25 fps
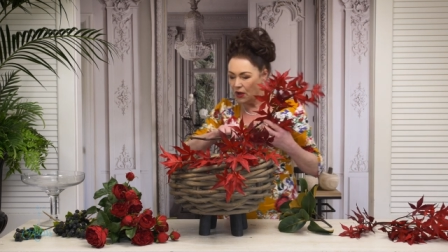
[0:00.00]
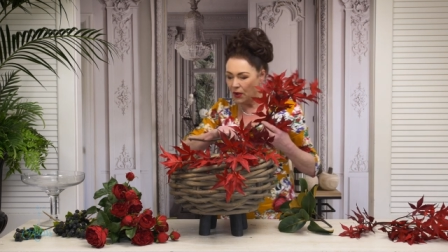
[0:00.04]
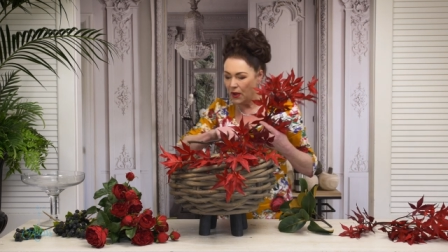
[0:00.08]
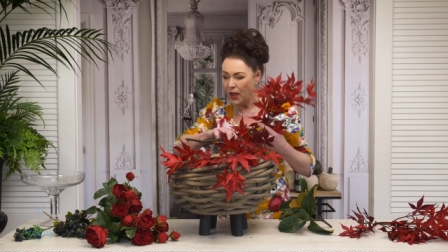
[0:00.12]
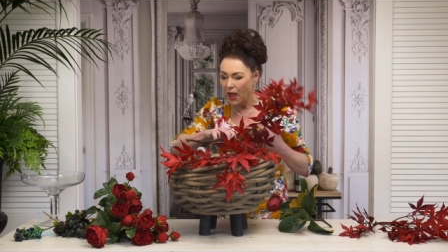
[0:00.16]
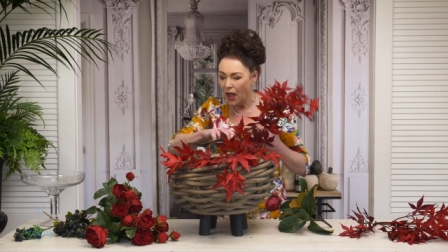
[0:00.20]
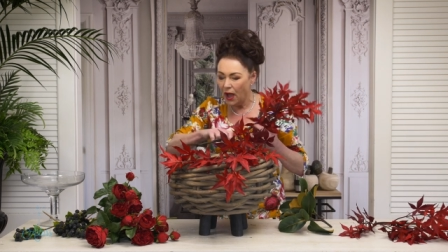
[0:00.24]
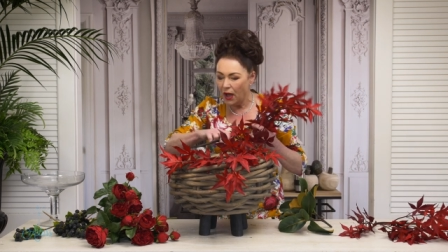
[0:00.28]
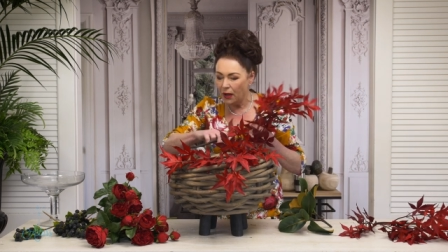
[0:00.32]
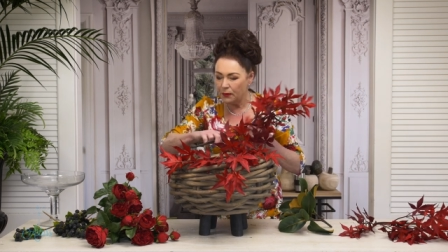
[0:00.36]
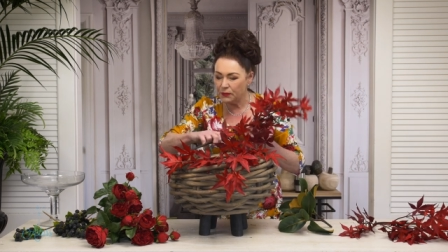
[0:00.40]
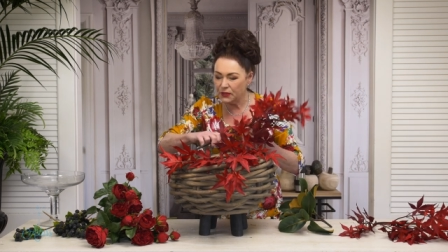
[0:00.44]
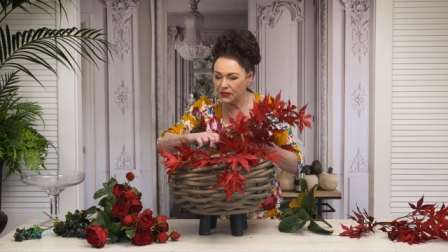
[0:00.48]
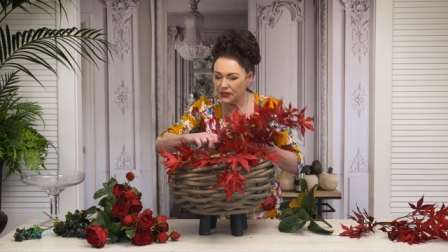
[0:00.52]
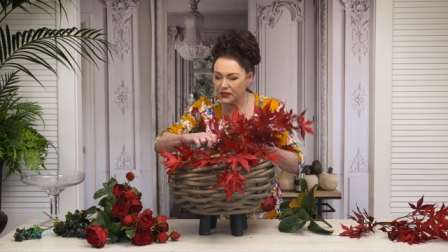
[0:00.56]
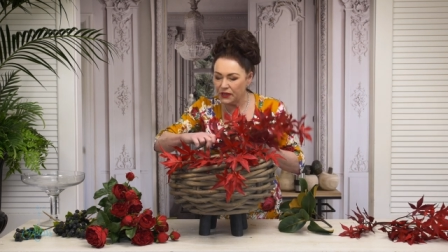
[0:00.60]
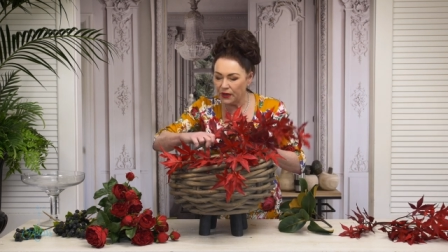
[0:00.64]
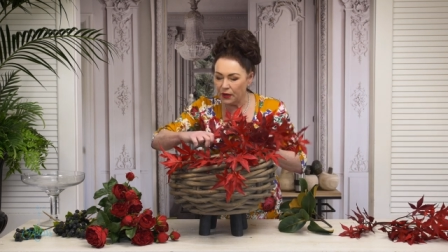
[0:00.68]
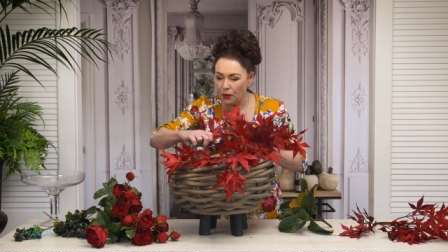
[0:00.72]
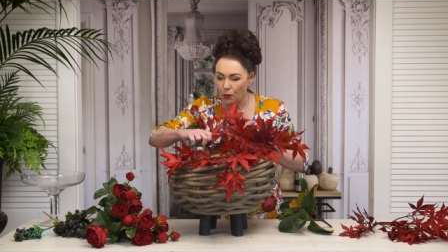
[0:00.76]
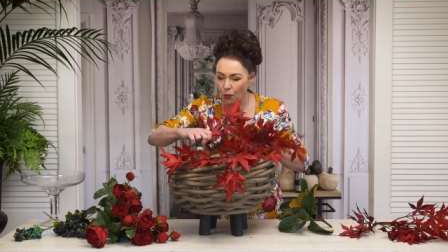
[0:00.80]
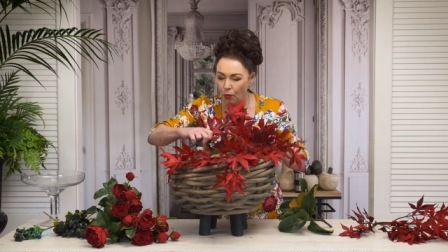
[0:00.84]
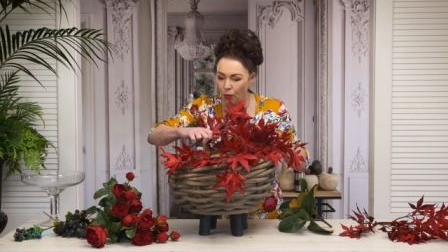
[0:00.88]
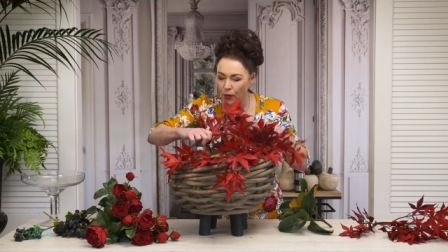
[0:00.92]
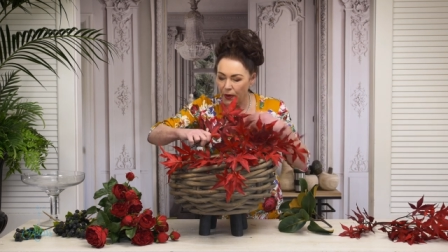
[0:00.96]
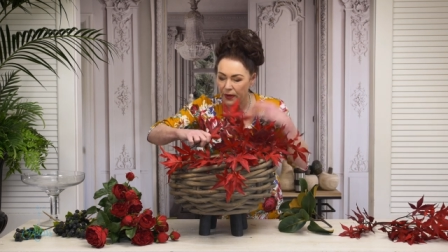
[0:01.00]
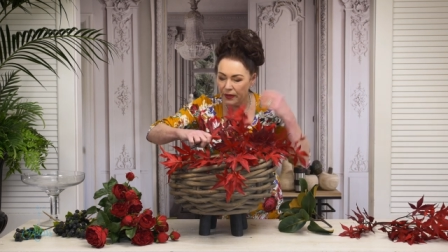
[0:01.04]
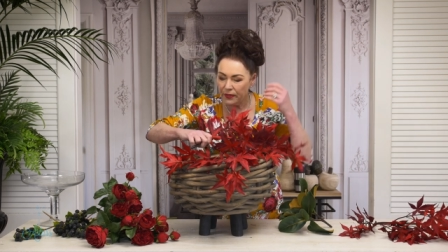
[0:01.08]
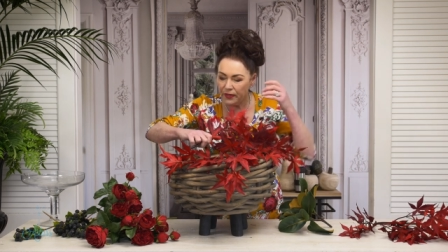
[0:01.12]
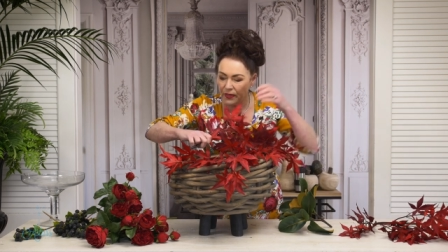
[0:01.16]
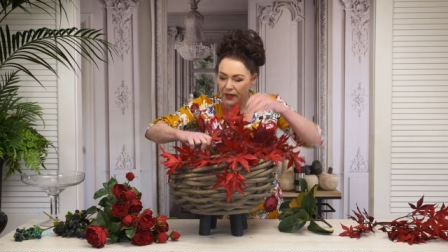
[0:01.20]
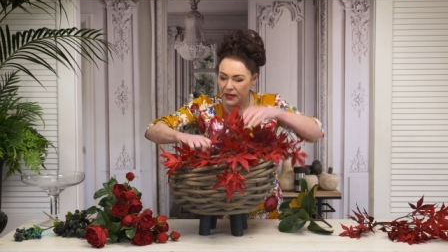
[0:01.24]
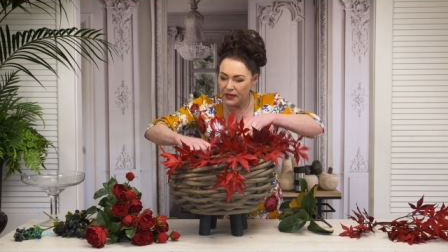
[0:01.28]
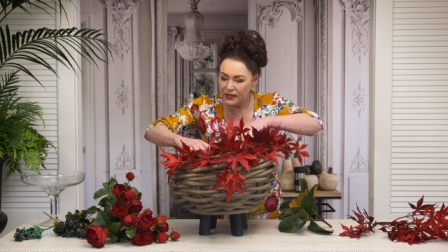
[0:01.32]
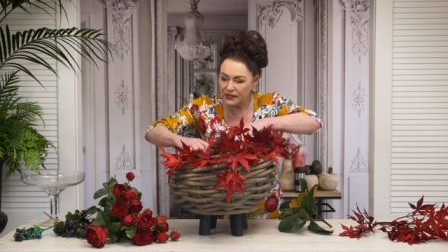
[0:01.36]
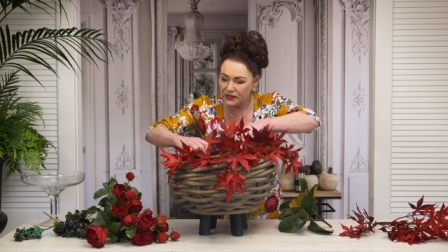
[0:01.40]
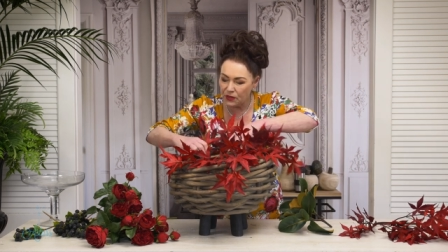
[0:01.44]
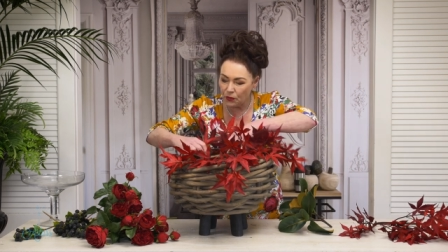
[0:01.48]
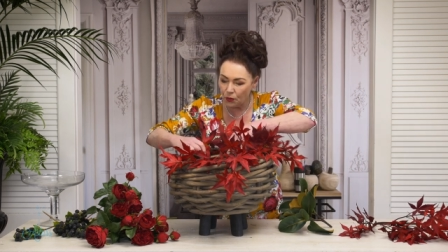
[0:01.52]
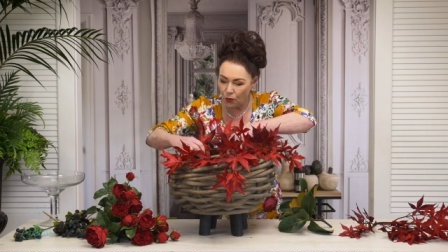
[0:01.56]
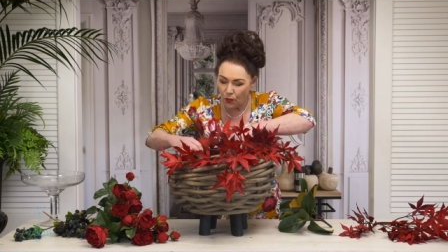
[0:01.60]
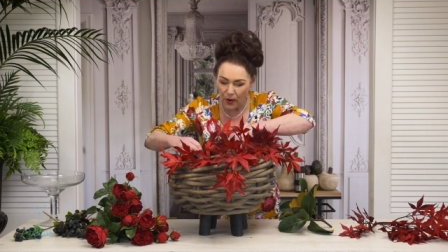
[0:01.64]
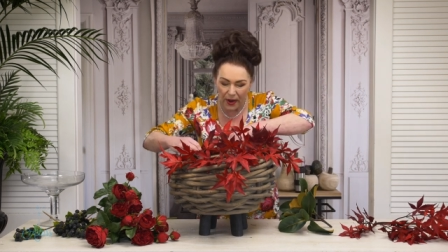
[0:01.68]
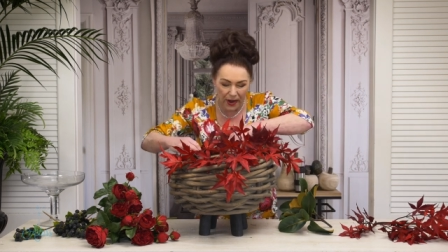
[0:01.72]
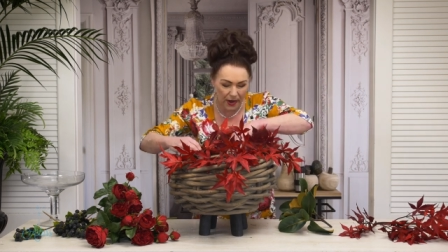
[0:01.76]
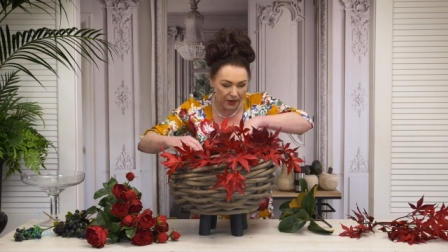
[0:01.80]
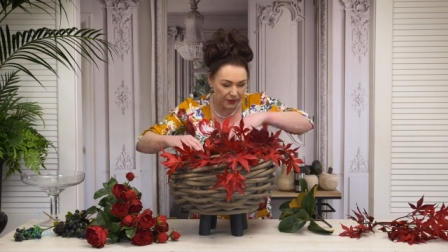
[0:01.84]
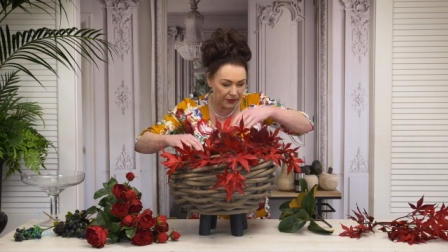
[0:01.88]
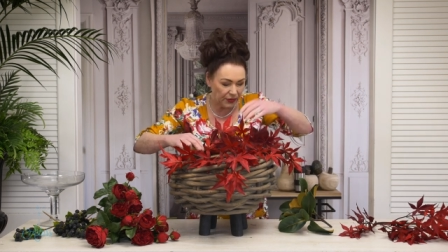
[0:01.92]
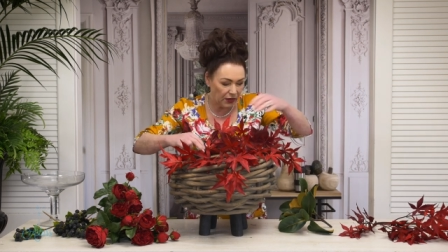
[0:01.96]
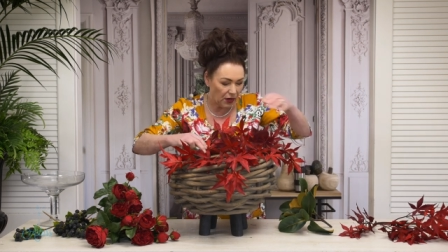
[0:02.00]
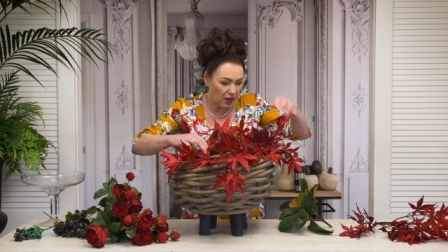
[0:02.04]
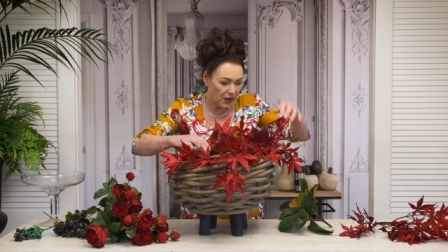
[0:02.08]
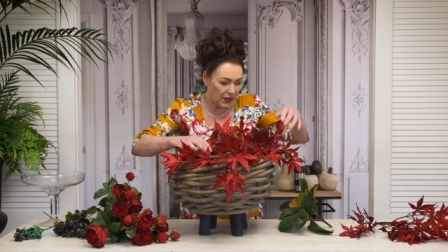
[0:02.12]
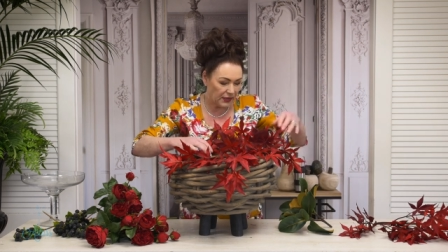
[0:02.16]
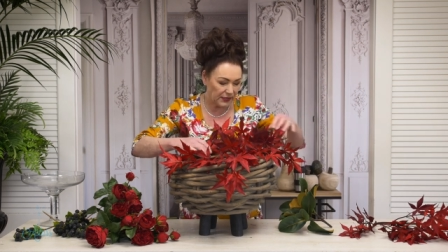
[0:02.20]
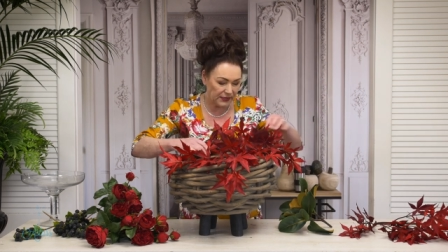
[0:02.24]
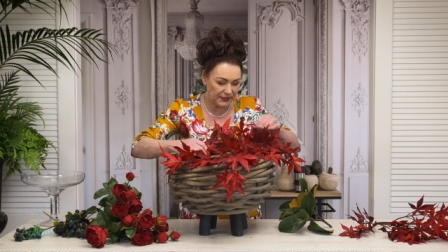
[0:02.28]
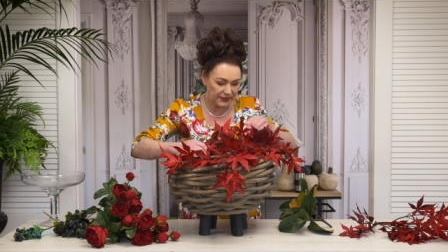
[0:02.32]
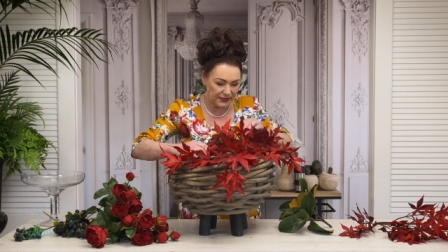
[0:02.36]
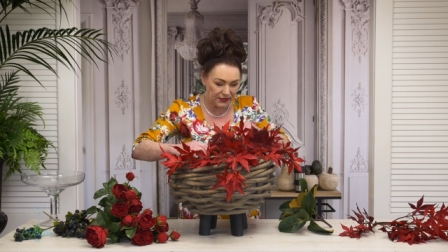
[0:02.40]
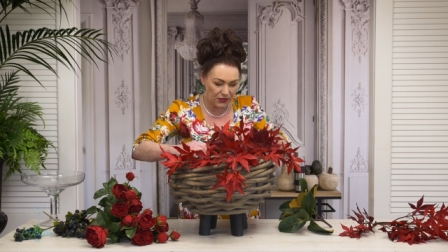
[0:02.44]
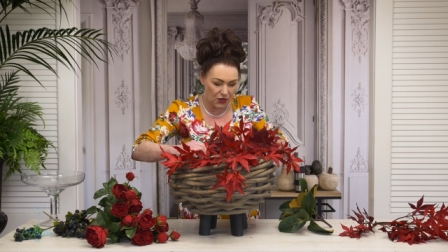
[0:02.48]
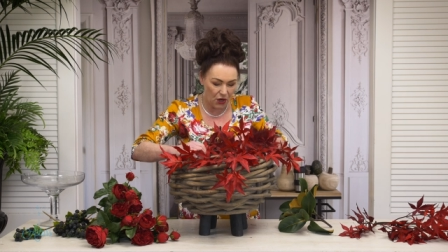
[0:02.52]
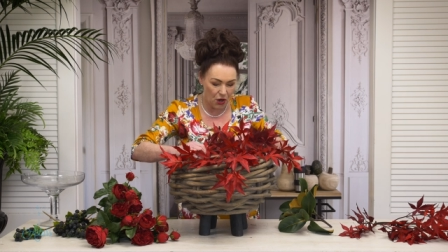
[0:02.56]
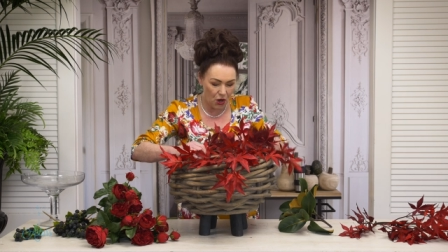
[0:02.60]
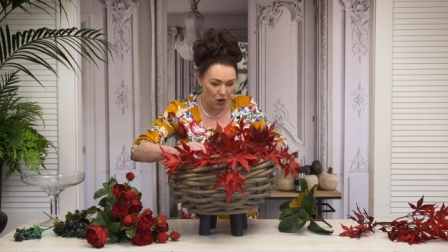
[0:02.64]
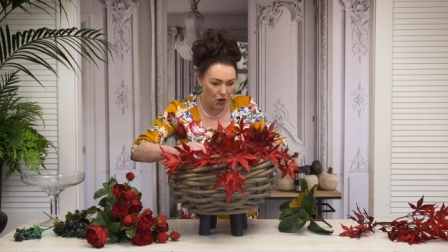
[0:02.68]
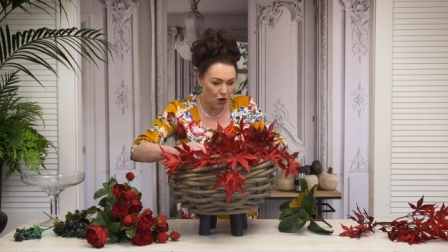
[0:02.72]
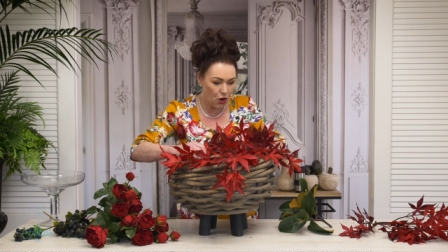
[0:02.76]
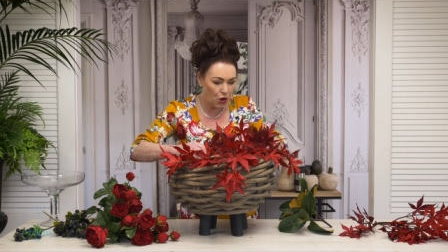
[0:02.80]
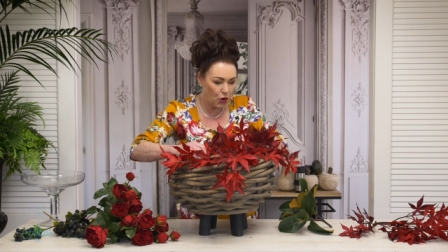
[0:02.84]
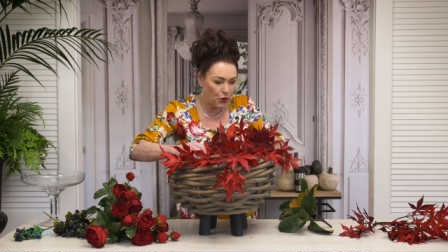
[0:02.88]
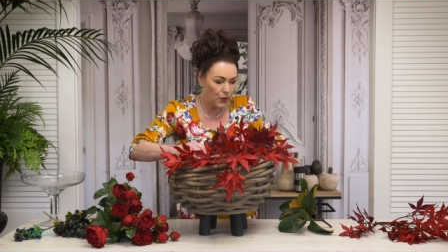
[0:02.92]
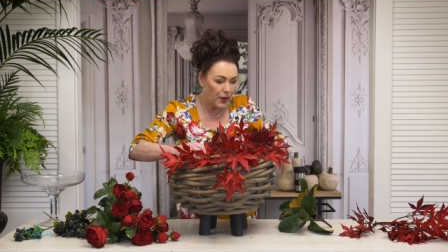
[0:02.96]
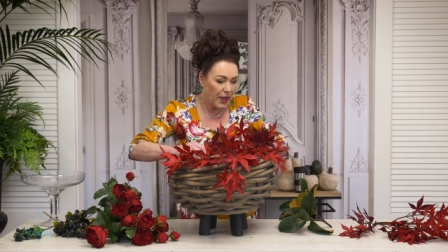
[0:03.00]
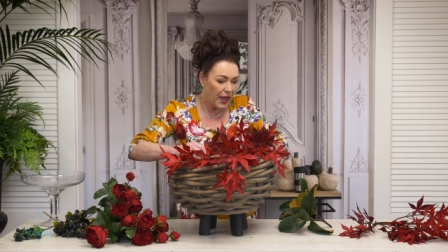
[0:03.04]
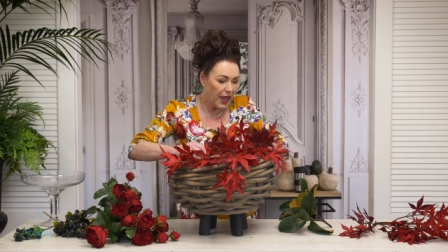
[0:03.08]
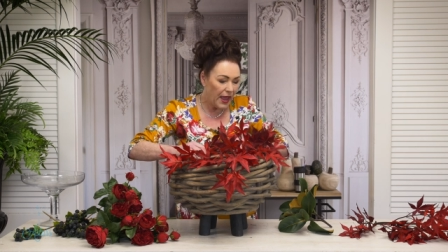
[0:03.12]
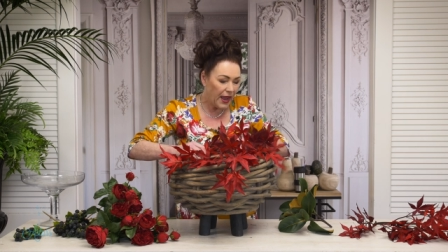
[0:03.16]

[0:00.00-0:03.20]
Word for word: I'm just gonna ring these around like so,